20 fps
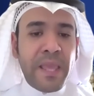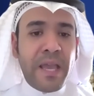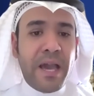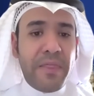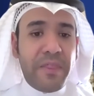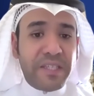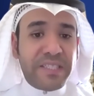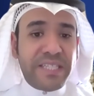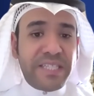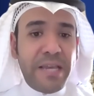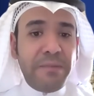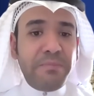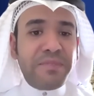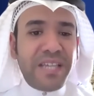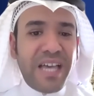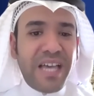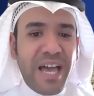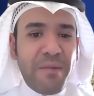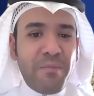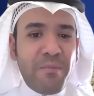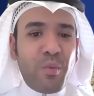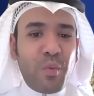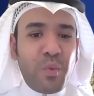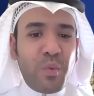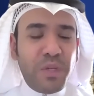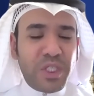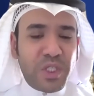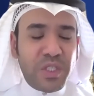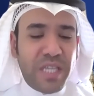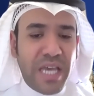At the mm-hmm. same time,
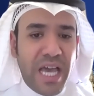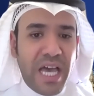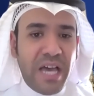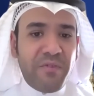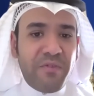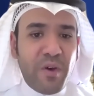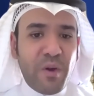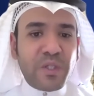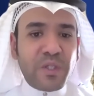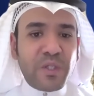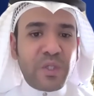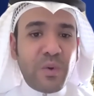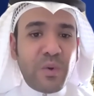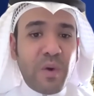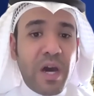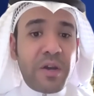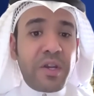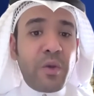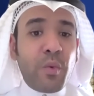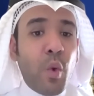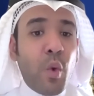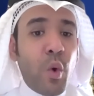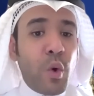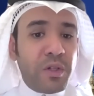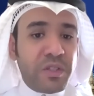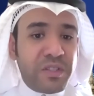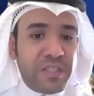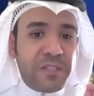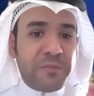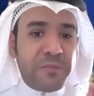we should have also a
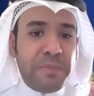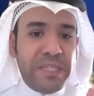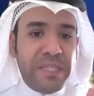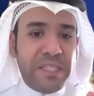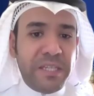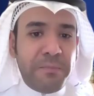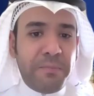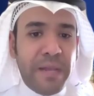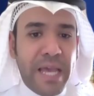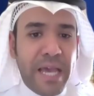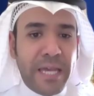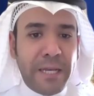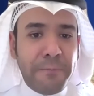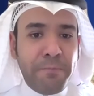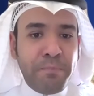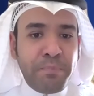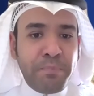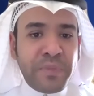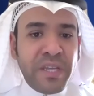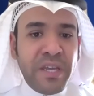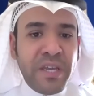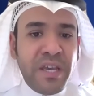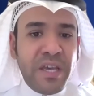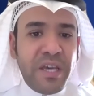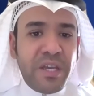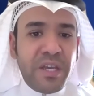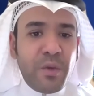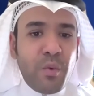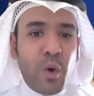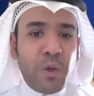rewarded PD plan
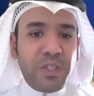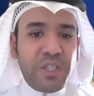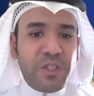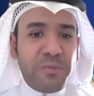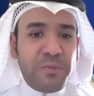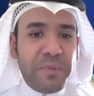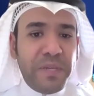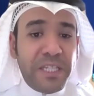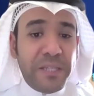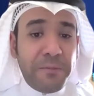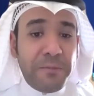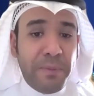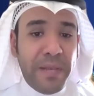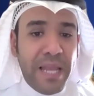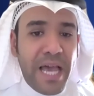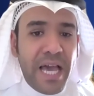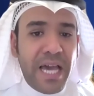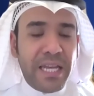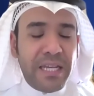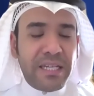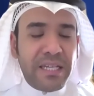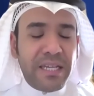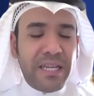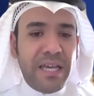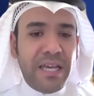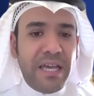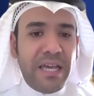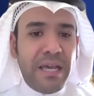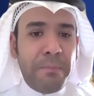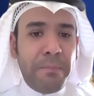rewarded PD plan
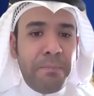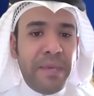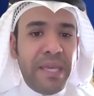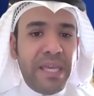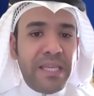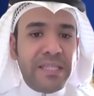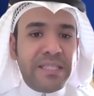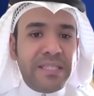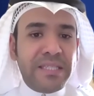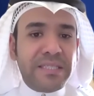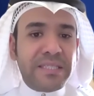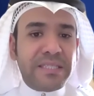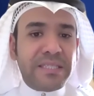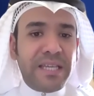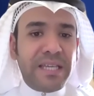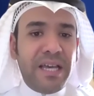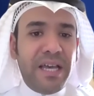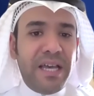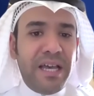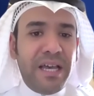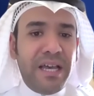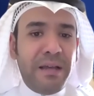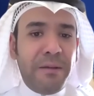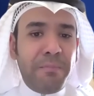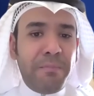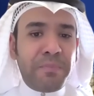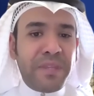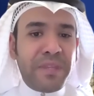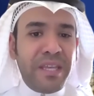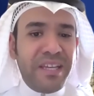uh, means
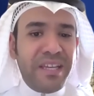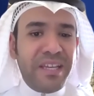um,